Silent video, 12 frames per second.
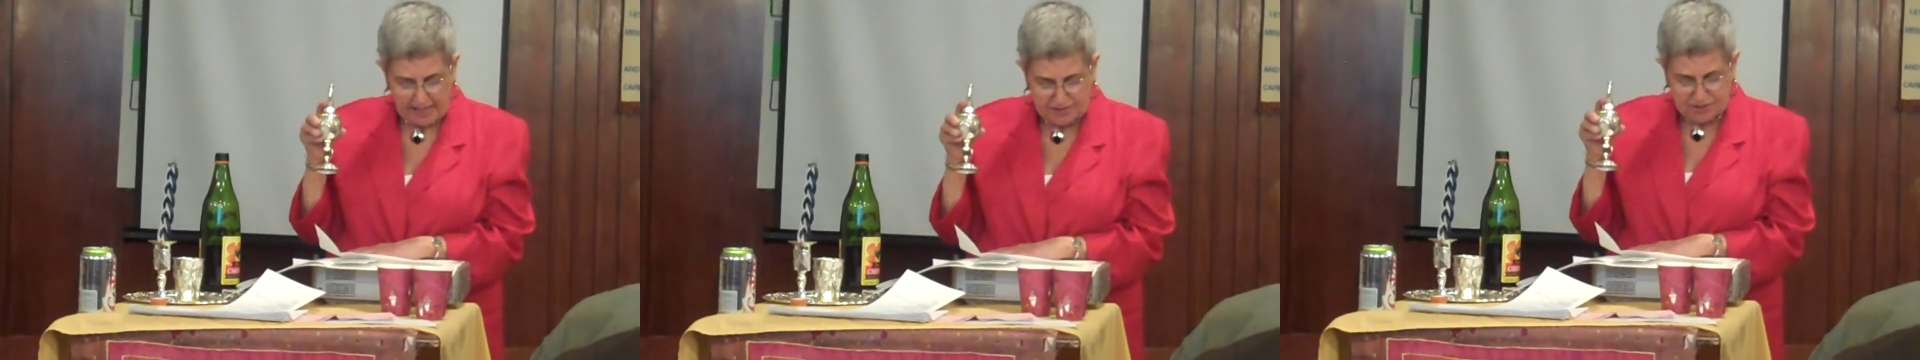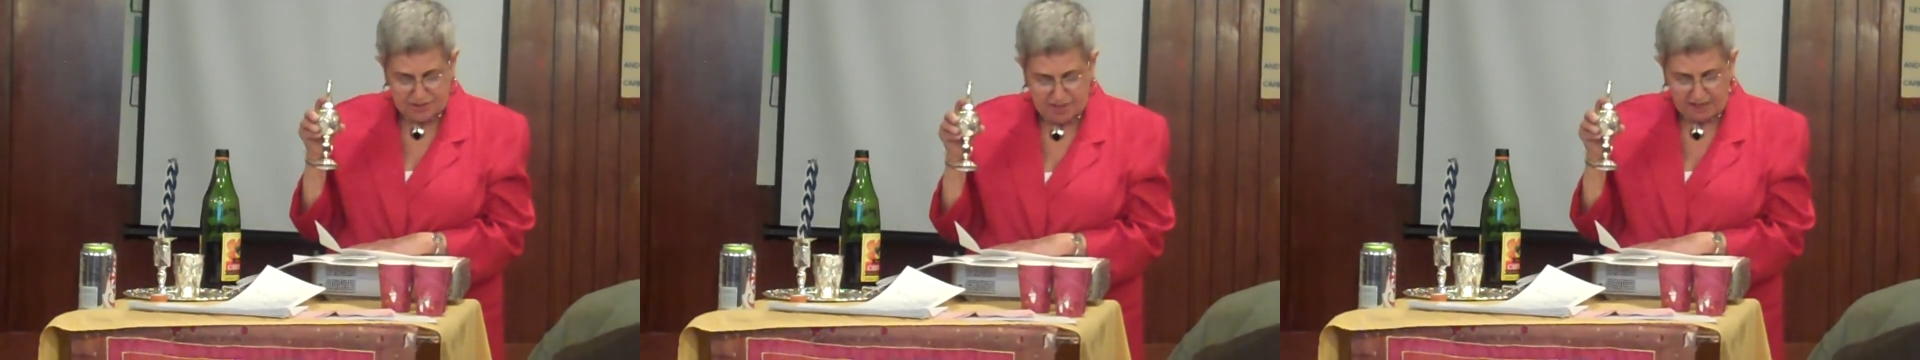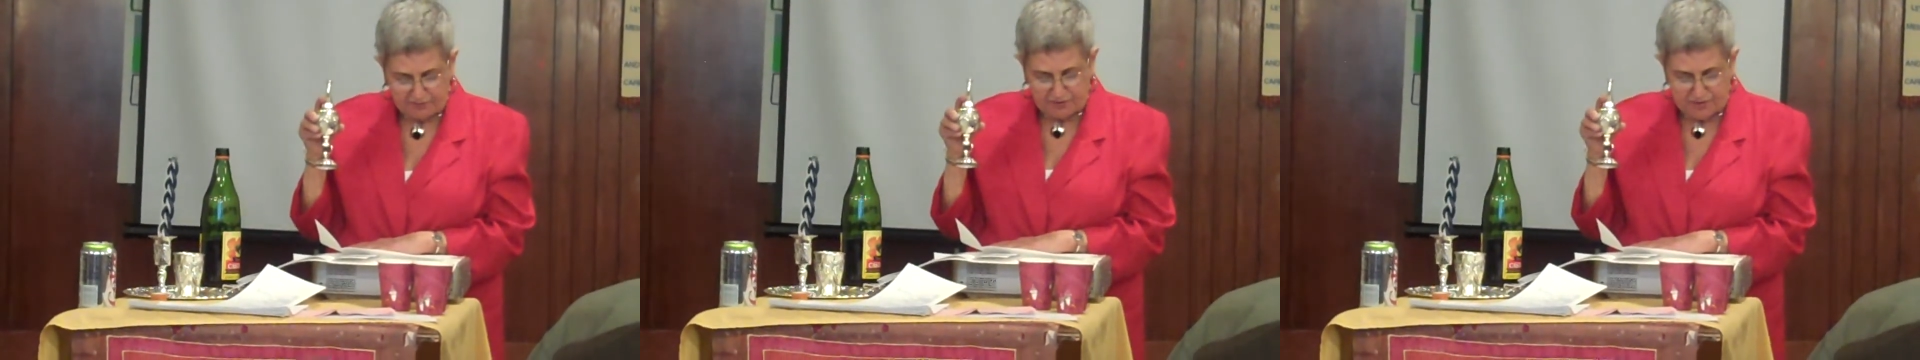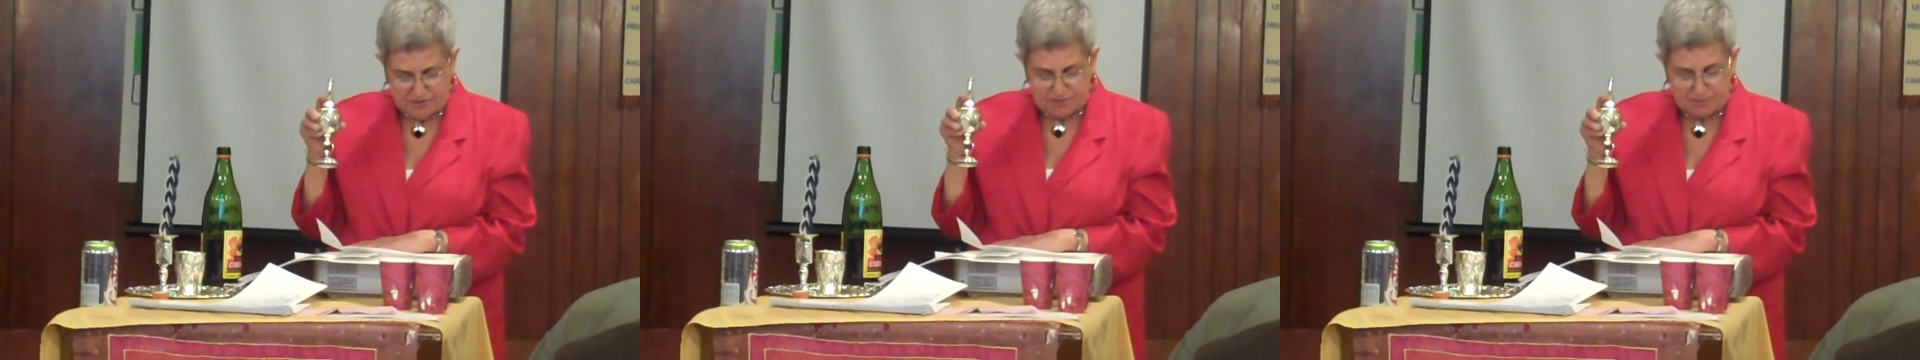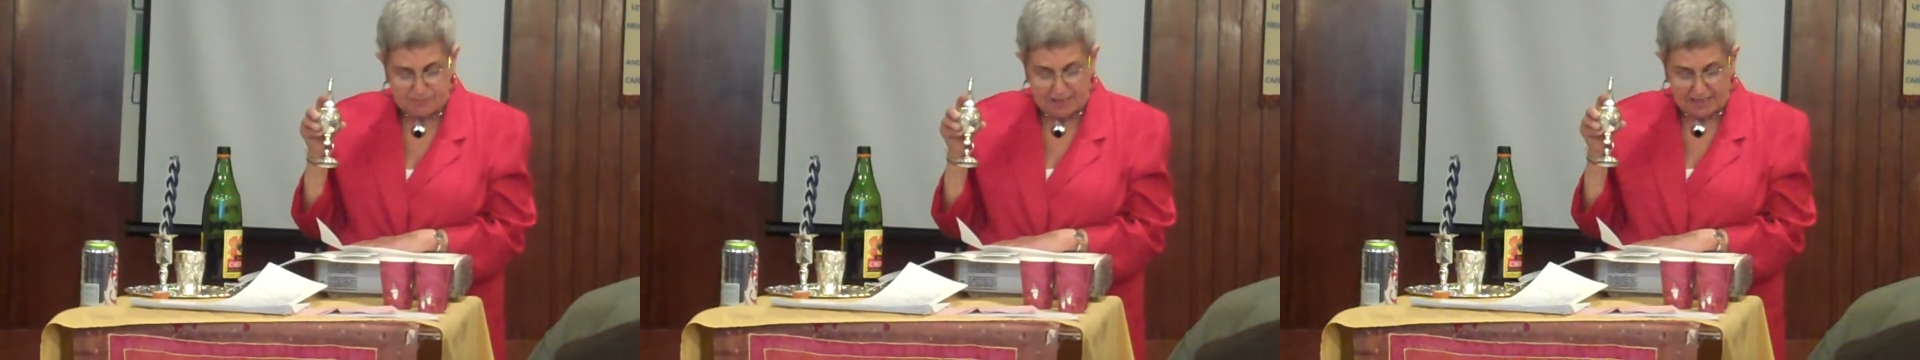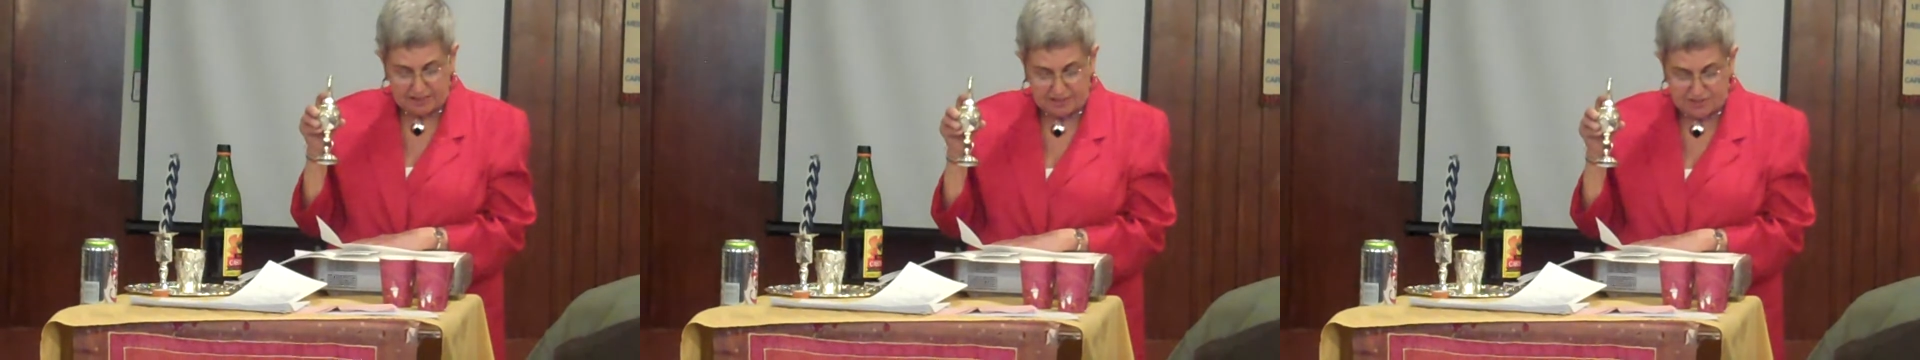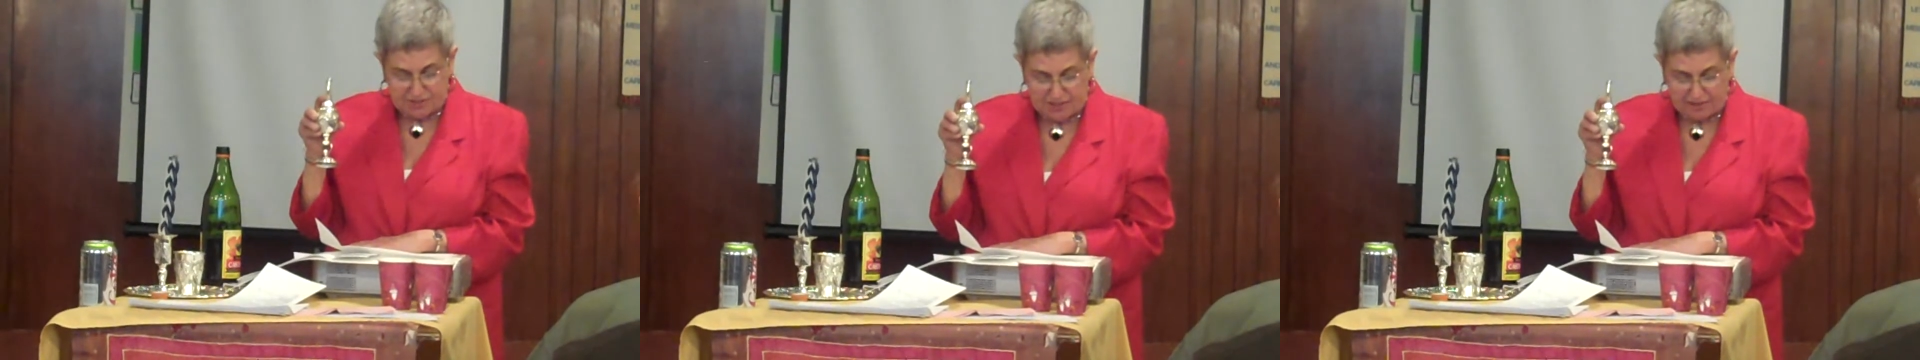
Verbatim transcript: and to cover the smells